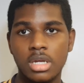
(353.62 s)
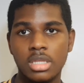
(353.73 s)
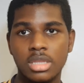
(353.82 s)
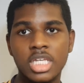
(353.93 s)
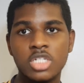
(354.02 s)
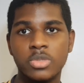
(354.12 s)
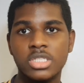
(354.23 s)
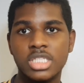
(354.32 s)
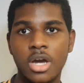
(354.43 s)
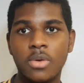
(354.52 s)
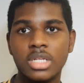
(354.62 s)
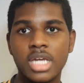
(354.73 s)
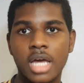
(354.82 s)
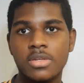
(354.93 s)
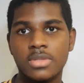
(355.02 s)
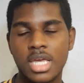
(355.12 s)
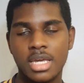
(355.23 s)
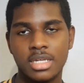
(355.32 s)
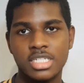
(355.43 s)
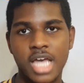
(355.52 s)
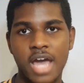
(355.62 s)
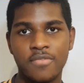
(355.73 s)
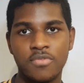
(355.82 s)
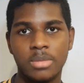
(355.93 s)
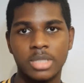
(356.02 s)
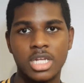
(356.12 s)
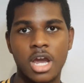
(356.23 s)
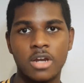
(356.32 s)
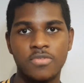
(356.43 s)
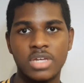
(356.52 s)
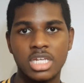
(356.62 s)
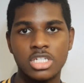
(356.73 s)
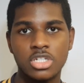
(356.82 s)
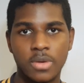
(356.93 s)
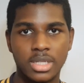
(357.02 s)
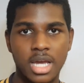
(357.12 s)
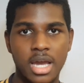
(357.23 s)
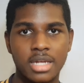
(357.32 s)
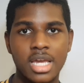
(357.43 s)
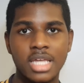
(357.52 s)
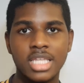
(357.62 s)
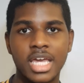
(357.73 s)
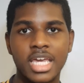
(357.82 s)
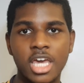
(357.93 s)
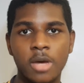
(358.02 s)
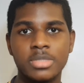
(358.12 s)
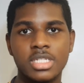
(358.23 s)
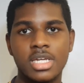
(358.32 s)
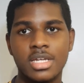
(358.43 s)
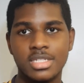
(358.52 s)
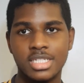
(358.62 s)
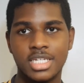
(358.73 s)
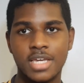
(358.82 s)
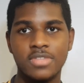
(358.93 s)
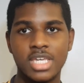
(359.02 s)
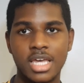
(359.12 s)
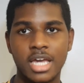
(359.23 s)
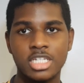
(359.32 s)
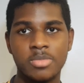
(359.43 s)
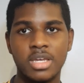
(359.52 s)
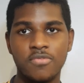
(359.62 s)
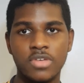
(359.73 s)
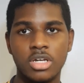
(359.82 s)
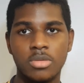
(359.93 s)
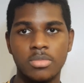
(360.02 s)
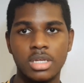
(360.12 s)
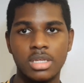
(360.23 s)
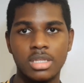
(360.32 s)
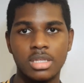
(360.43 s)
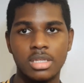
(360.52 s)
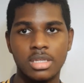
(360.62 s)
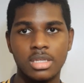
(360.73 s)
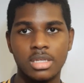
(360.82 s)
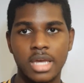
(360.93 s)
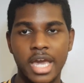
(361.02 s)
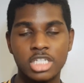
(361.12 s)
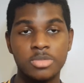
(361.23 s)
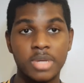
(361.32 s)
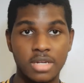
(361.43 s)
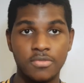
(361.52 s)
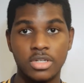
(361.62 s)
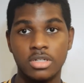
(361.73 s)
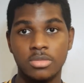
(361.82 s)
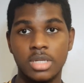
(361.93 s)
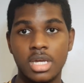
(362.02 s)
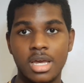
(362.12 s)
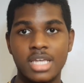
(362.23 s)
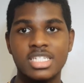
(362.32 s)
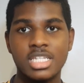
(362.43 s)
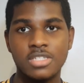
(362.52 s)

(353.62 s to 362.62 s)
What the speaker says: This was the only other thing, aside from the Dark Phoenix storyline, that helped to give the X-Men film a sense